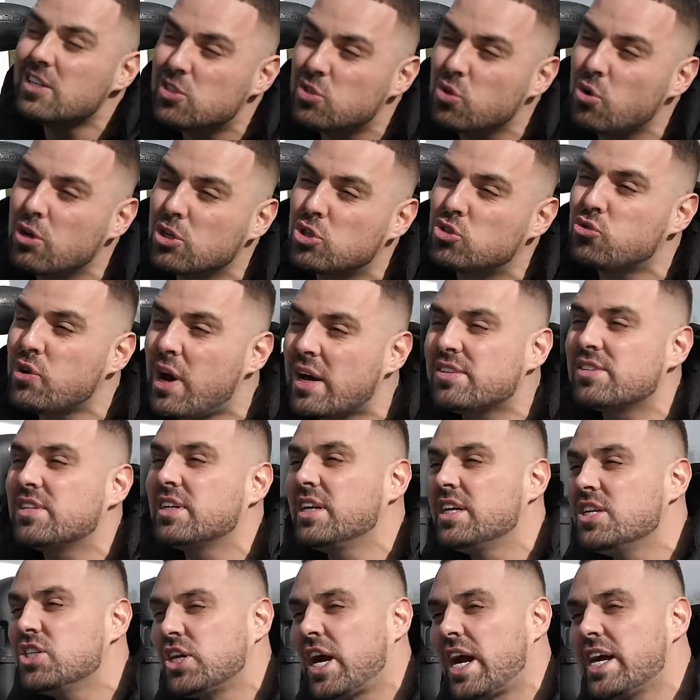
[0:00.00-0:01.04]
sort of
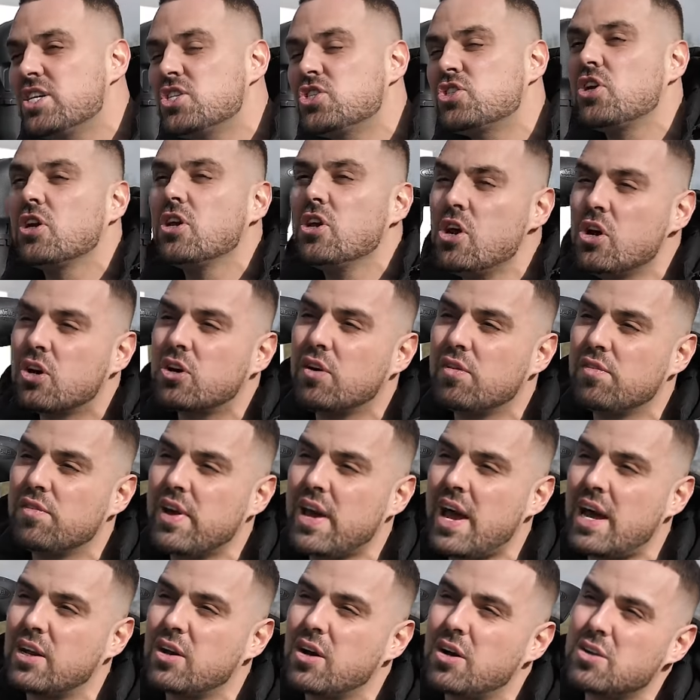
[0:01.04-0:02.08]
drastically changed the look of
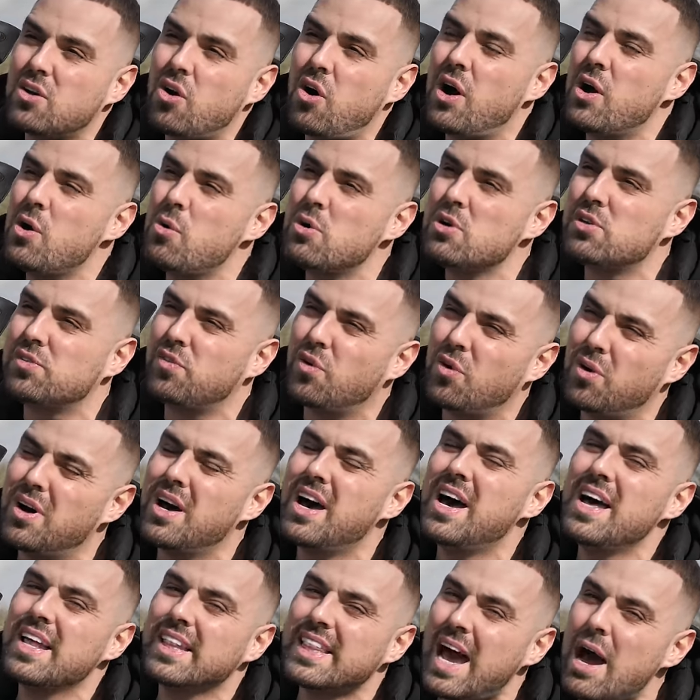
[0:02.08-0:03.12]
it. And I always
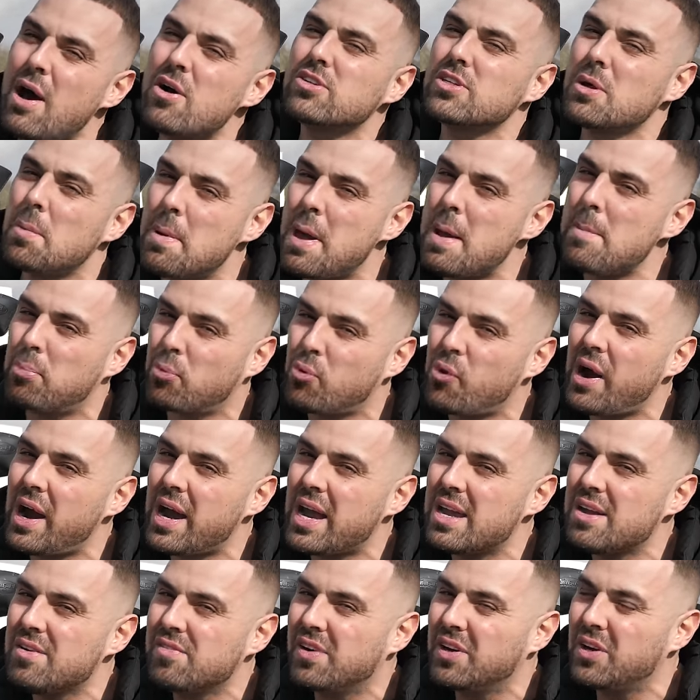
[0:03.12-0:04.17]
thought that was a bit
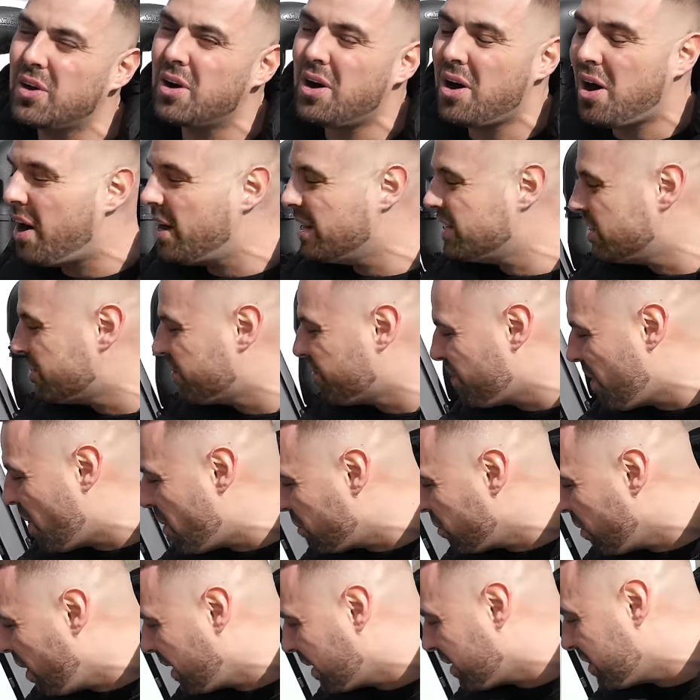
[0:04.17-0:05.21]
brave. And I just
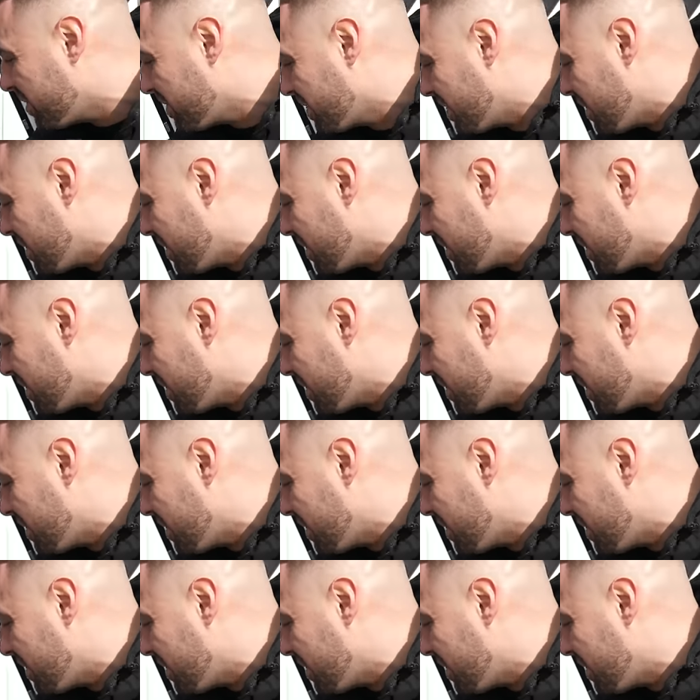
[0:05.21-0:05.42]
felt like